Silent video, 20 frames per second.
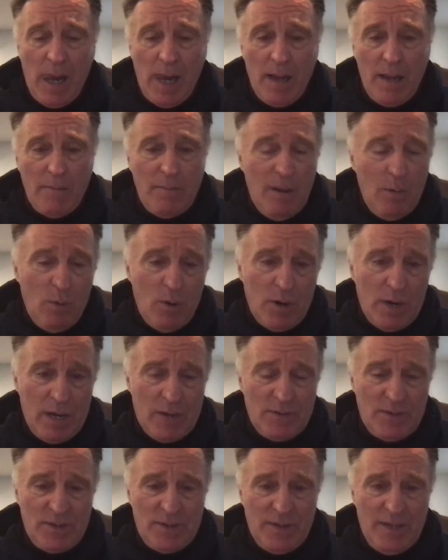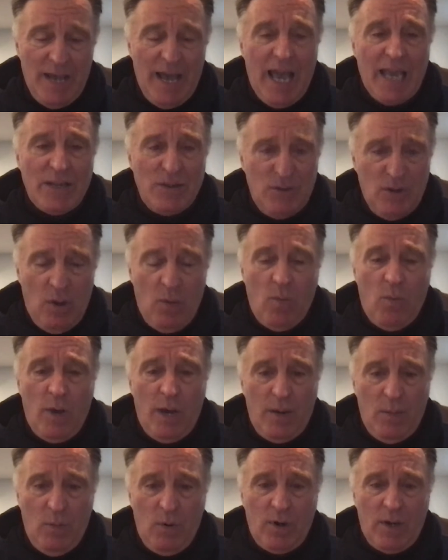my workouts. I don't want to
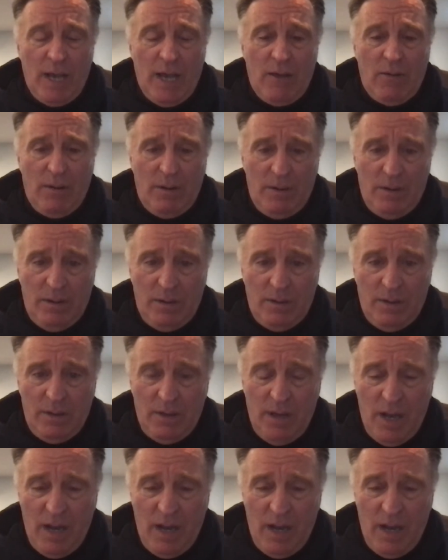work out on a